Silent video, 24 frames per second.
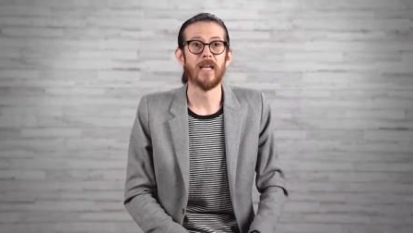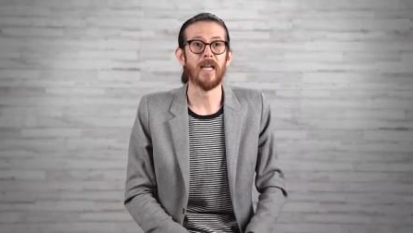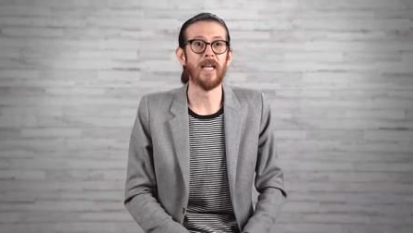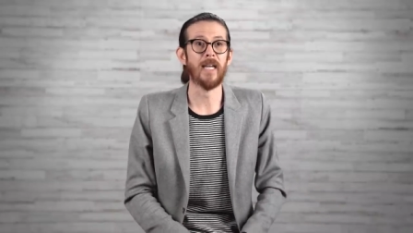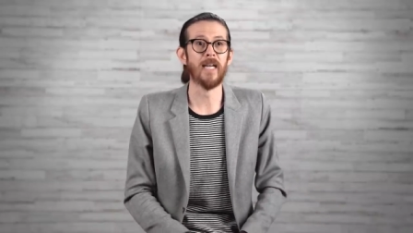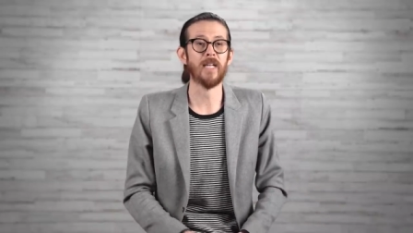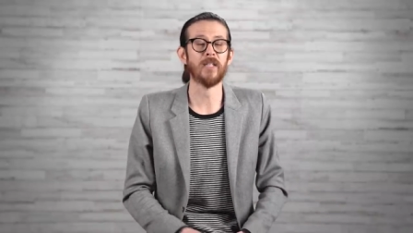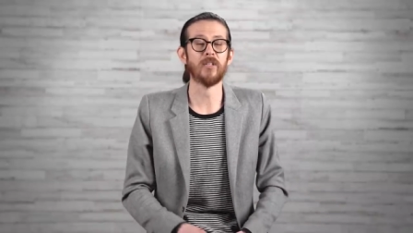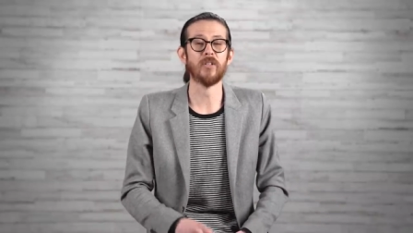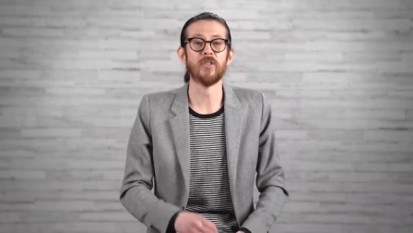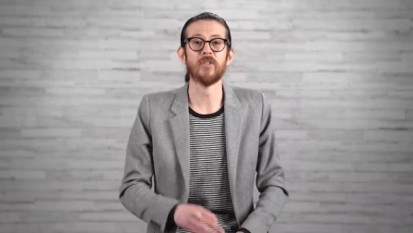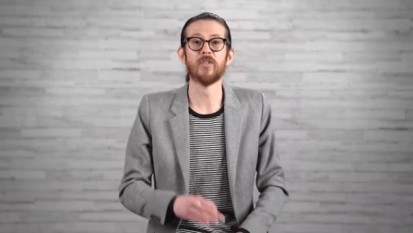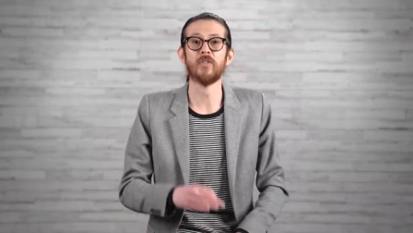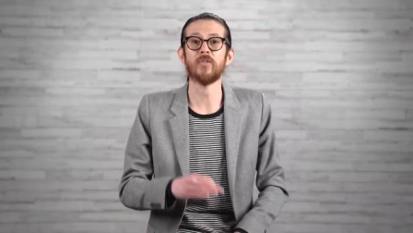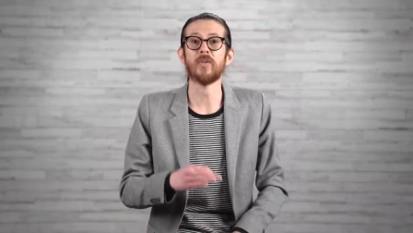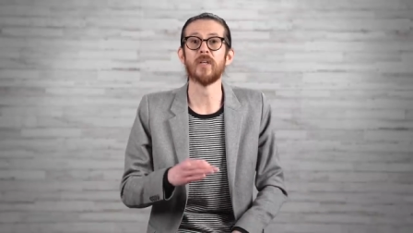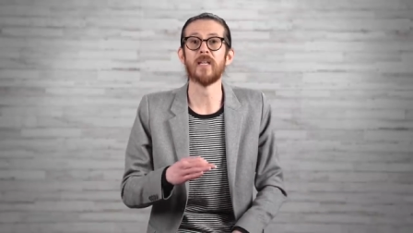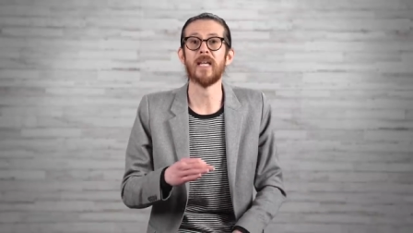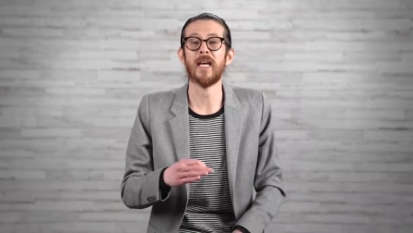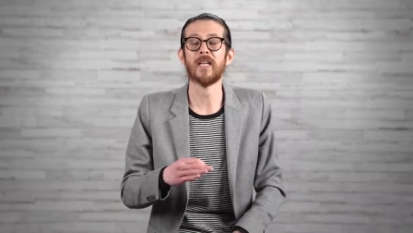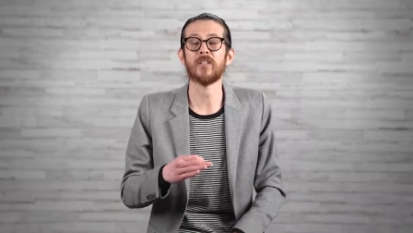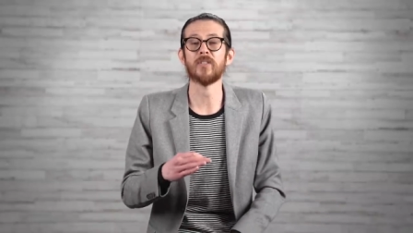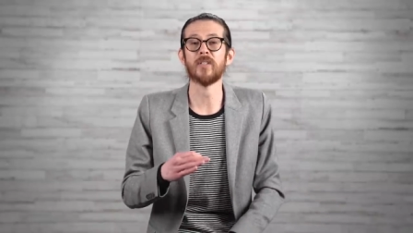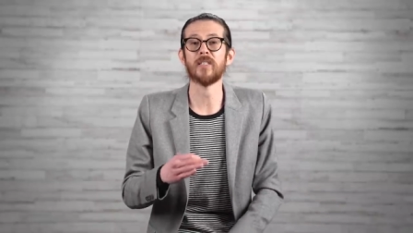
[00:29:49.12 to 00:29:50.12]
and you
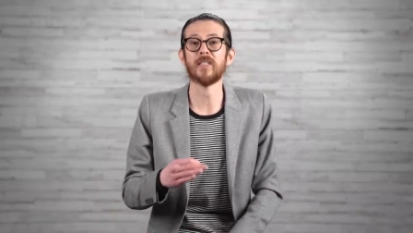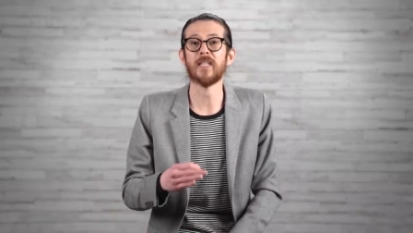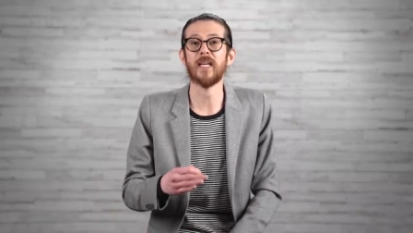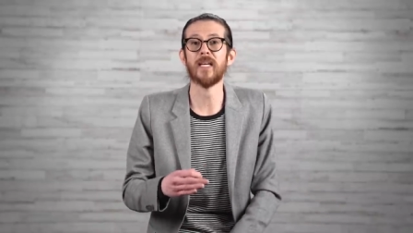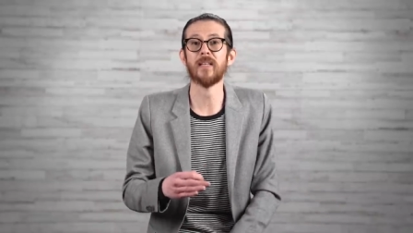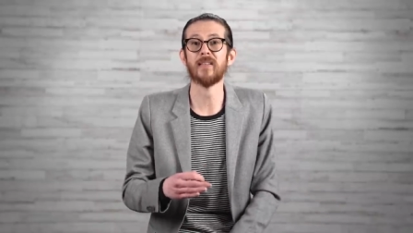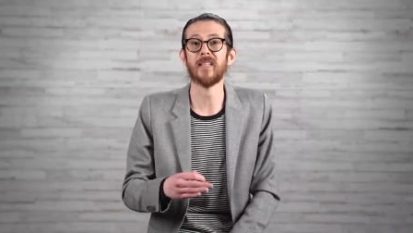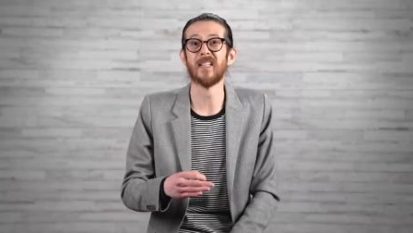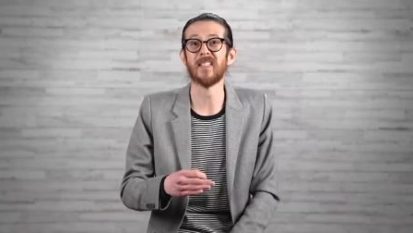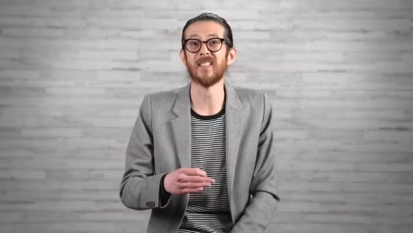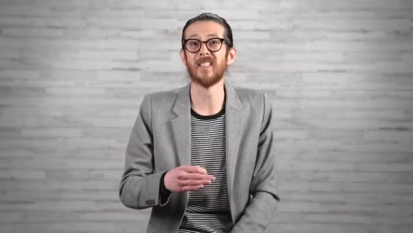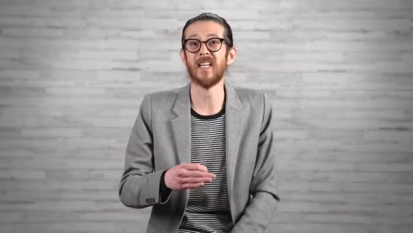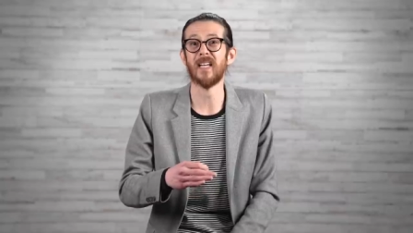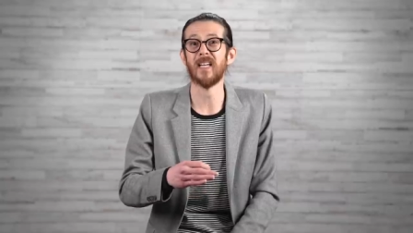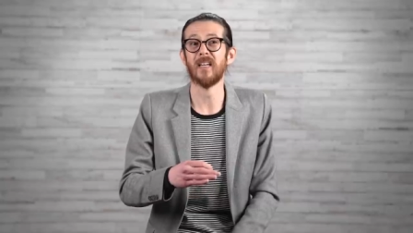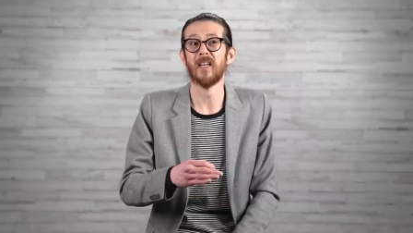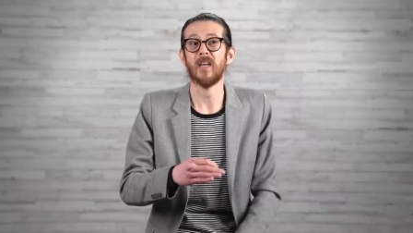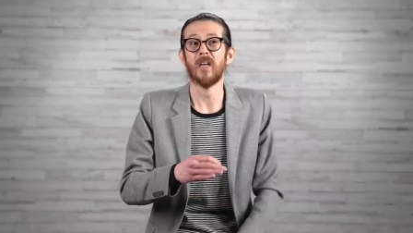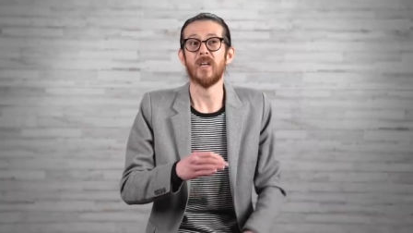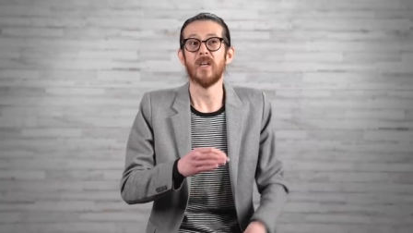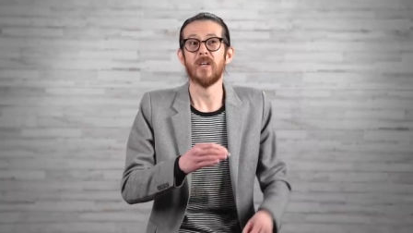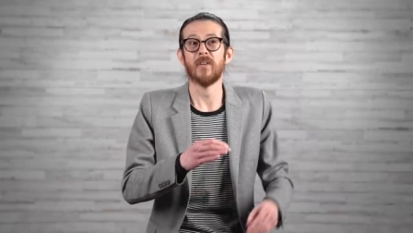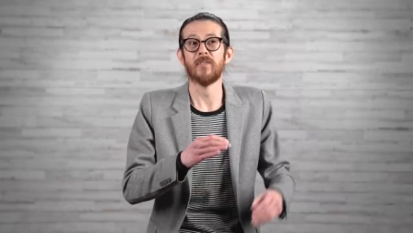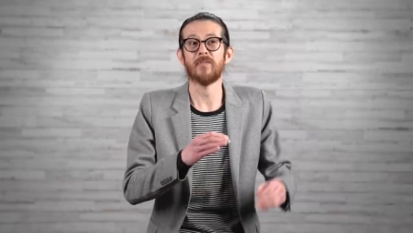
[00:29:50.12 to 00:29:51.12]
can actually take, they say,
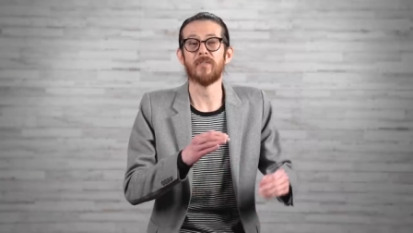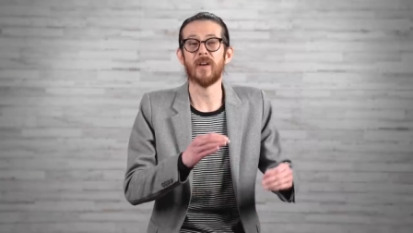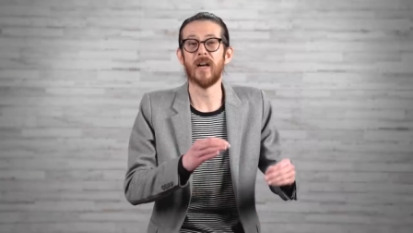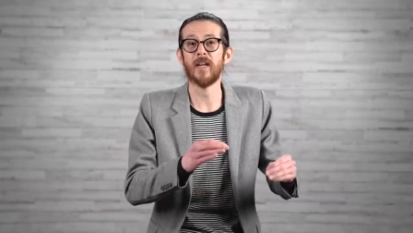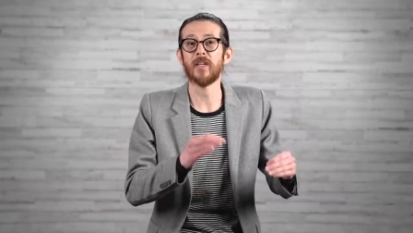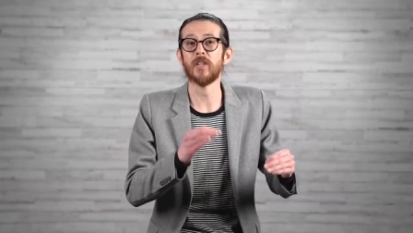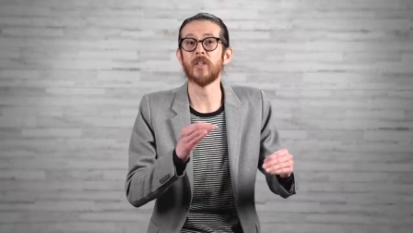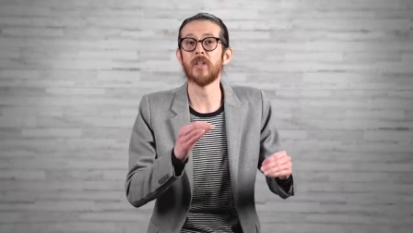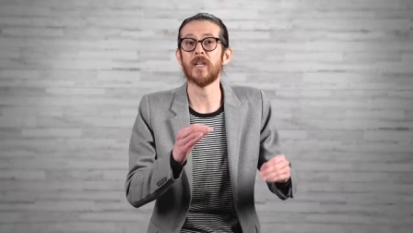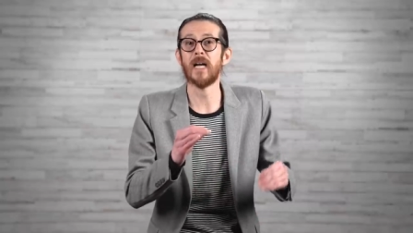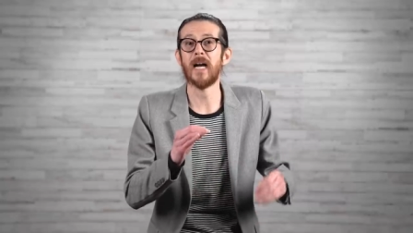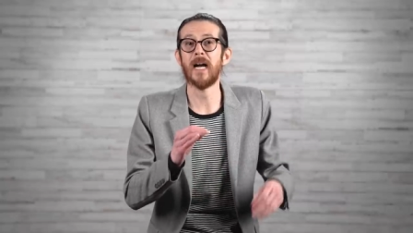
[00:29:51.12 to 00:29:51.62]
find a good